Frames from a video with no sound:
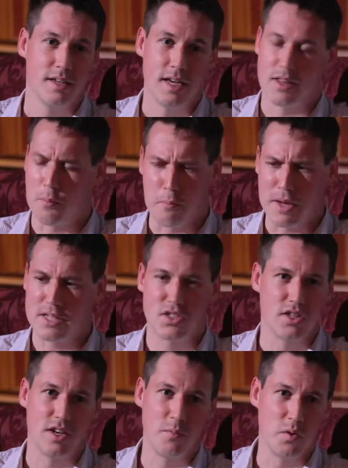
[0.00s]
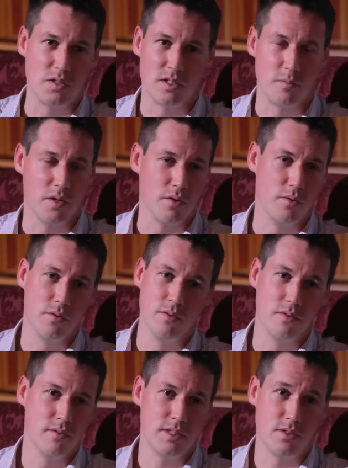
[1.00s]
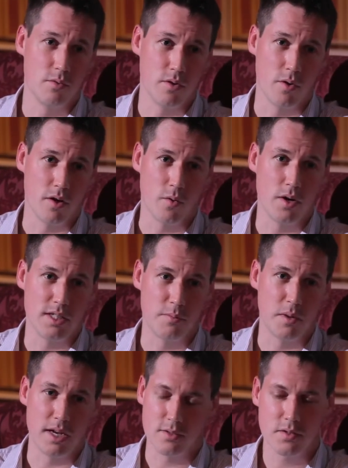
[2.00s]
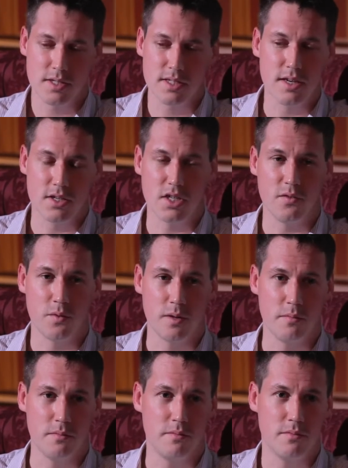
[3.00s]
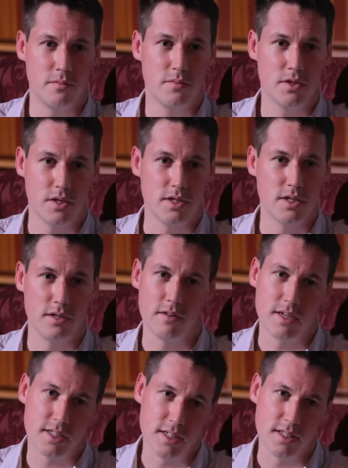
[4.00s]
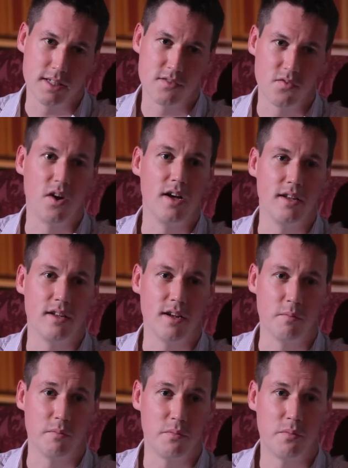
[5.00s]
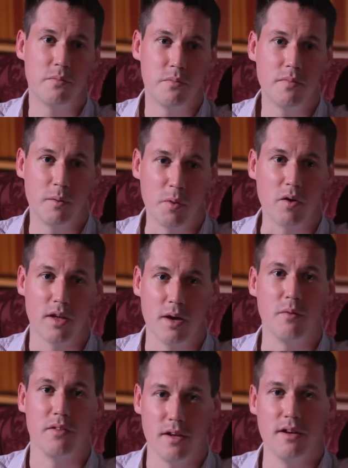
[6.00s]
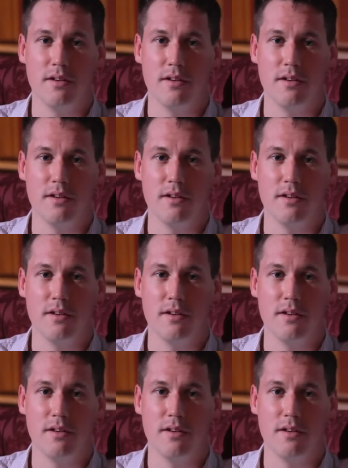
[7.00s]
get the best time on something or it's not going quite to plan. As long as I still achieve what I'm trying to do, actually, that's fine, and I'm I'm okay with that.